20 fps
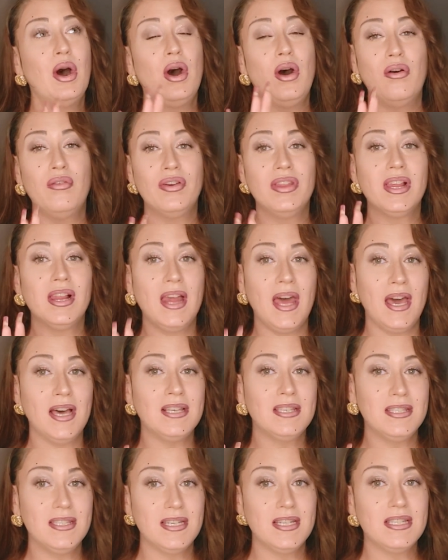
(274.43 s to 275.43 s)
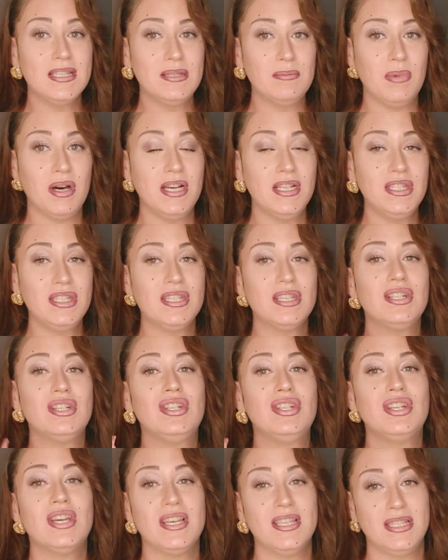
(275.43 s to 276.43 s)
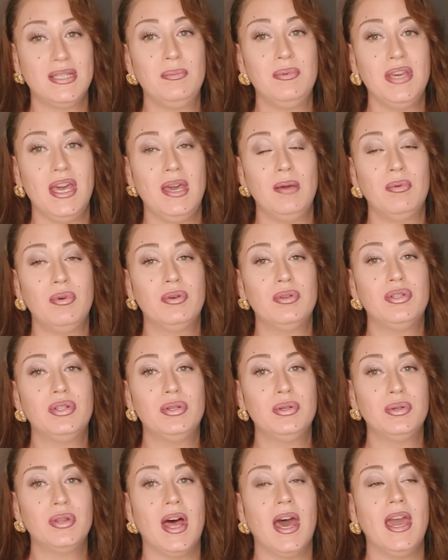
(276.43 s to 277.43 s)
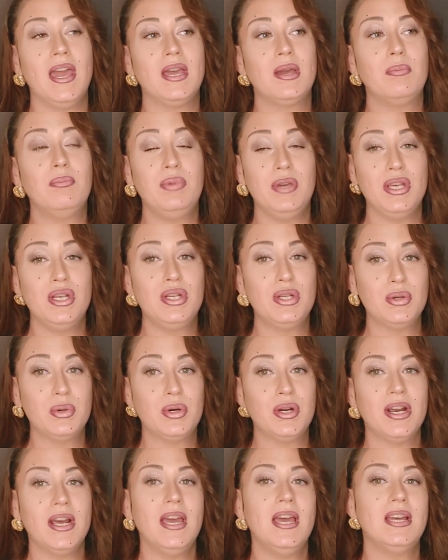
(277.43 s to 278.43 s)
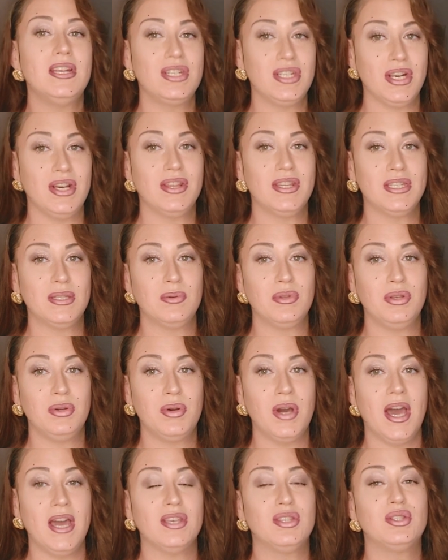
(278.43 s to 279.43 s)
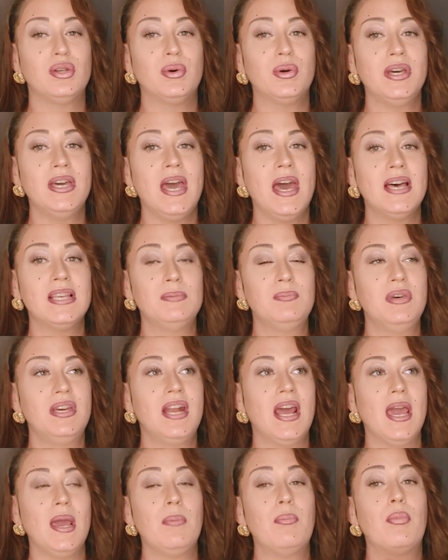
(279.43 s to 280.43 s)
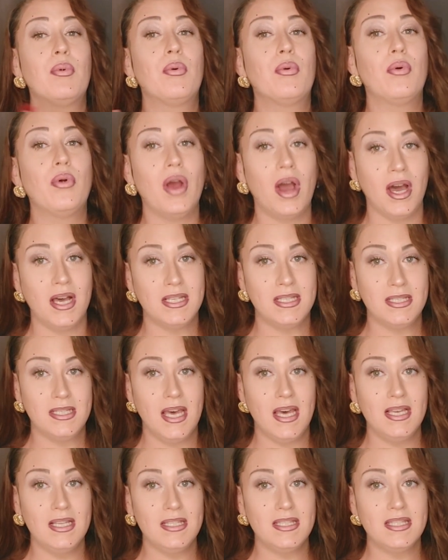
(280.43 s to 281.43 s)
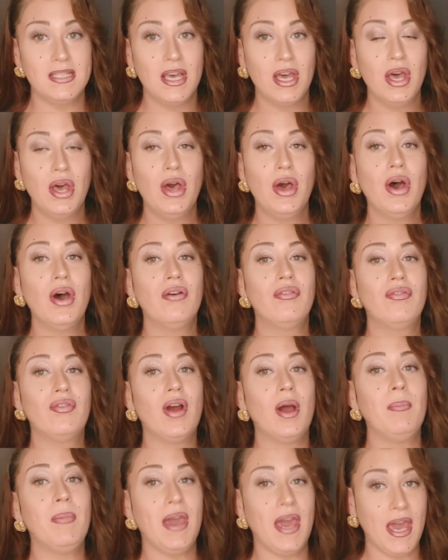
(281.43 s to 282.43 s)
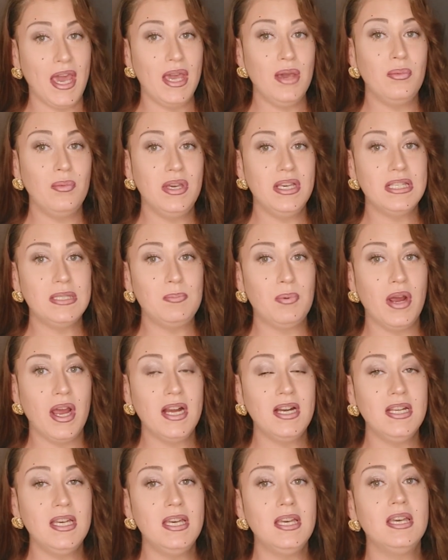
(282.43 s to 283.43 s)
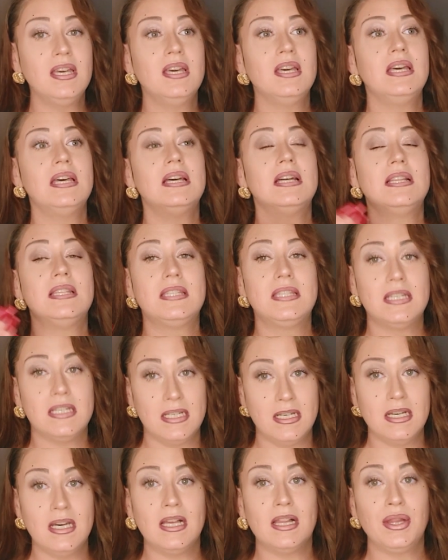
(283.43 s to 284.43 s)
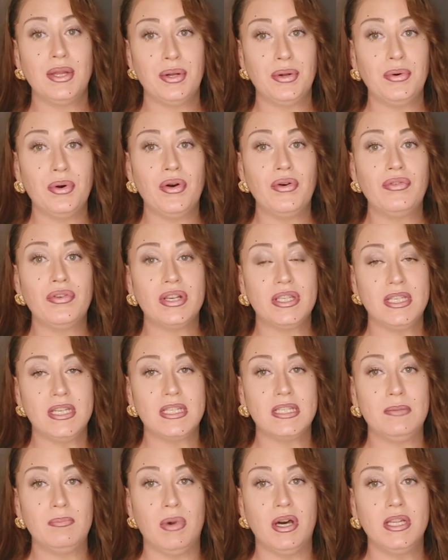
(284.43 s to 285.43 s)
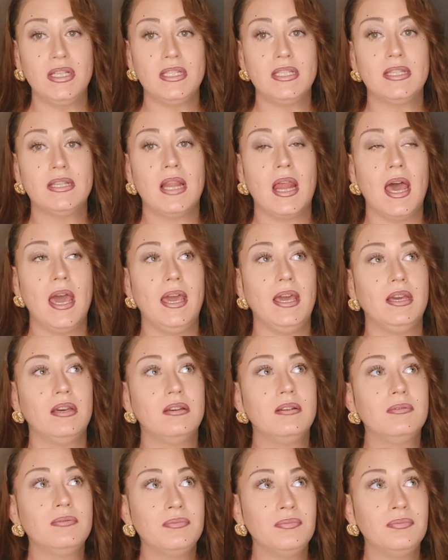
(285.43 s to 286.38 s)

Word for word: over the last six months just to be able to like be sure and share this with you guys. So it has been a process from eight weeks pregnant to a little over six months. Like,